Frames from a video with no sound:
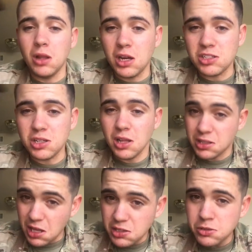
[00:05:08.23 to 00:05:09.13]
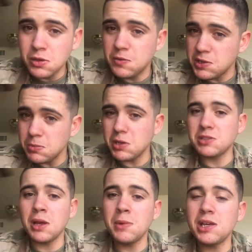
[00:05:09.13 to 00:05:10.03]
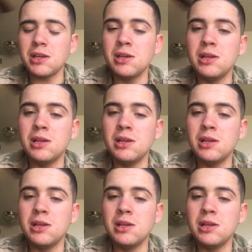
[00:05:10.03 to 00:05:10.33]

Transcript: lot of shit. Like that $250 I make,